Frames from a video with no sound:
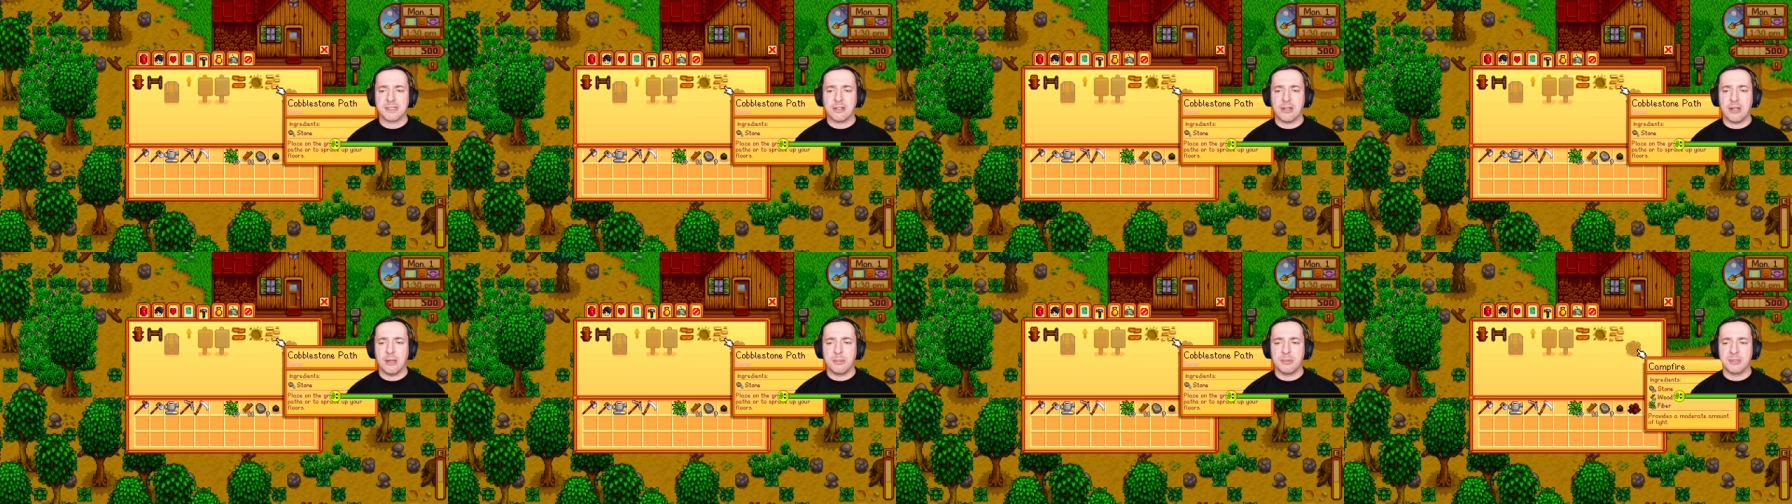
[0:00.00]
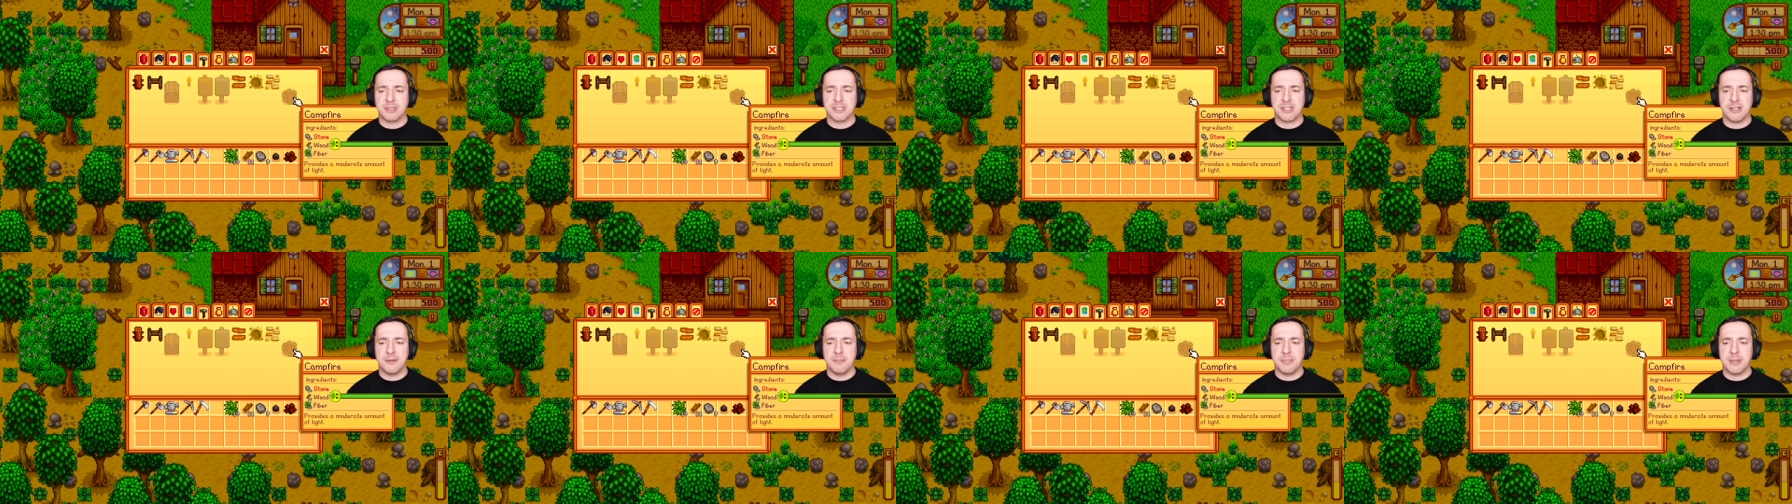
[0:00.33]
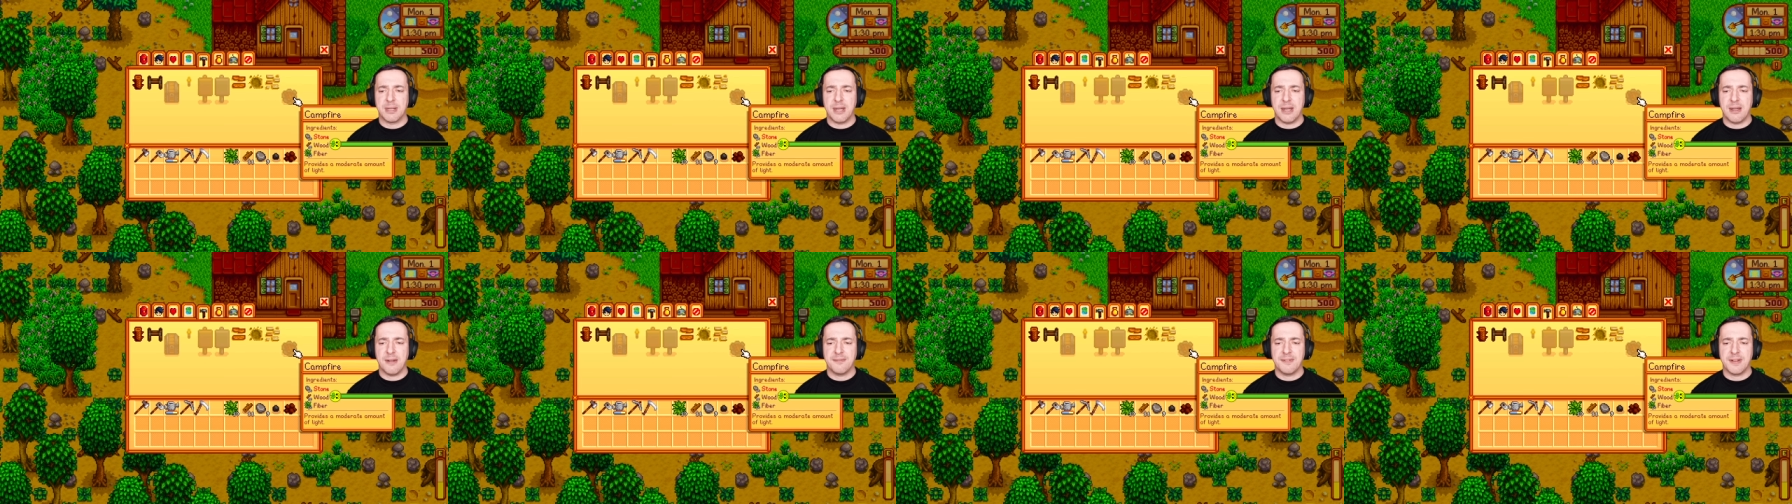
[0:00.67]
cobblestone
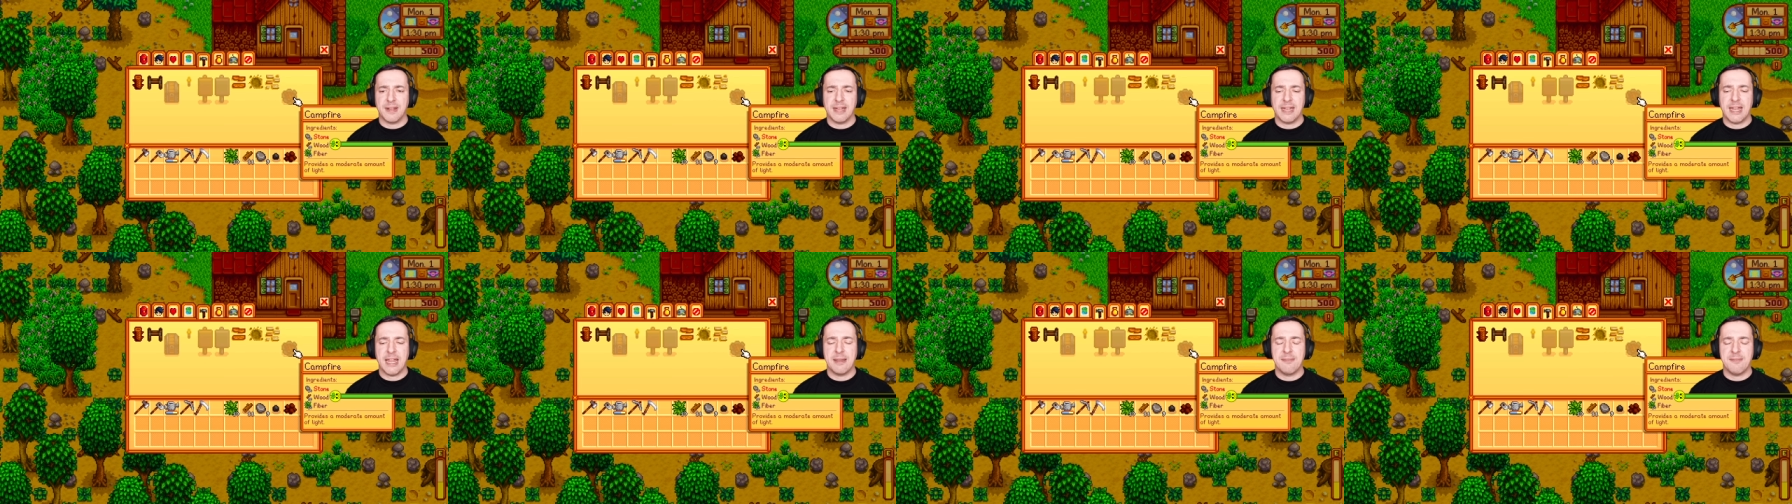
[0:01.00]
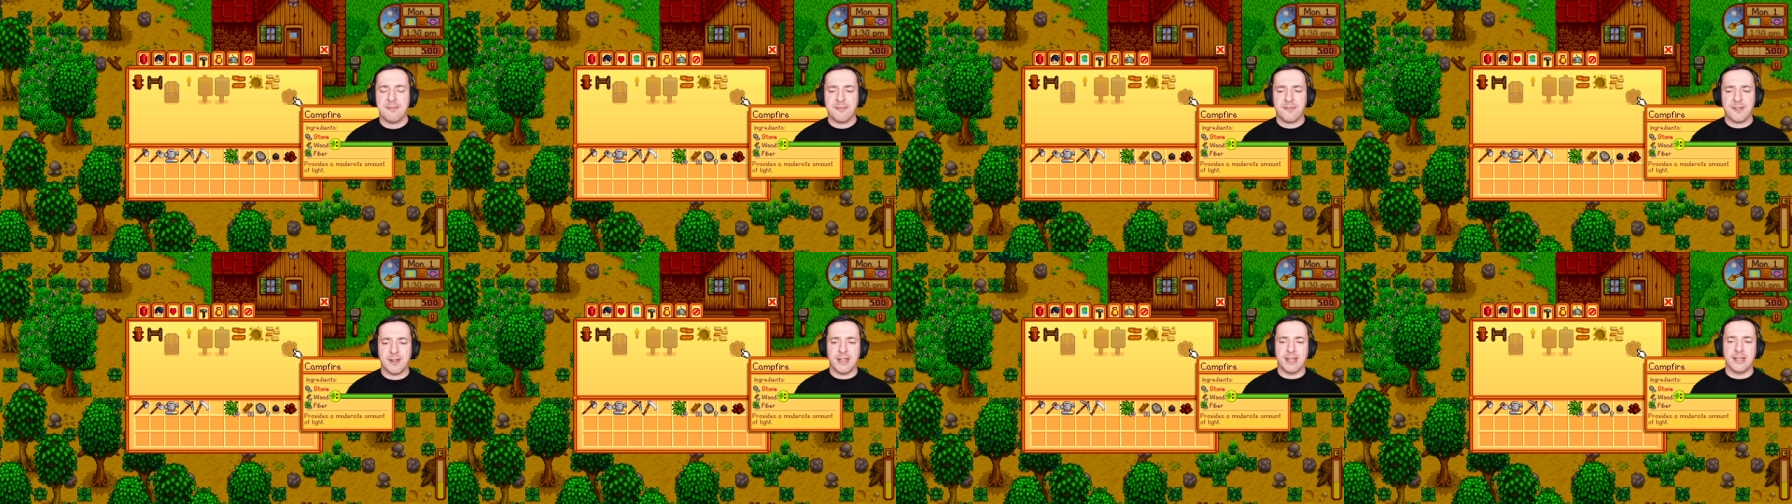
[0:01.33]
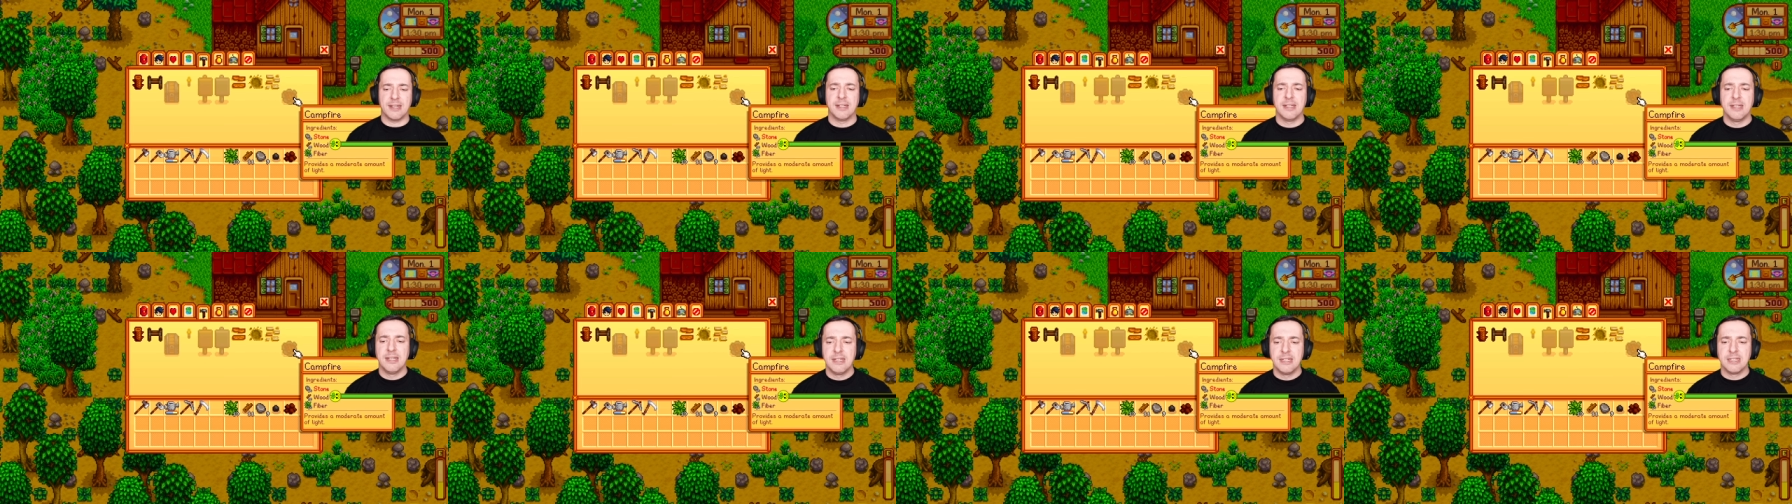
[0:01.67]
path, and campfire.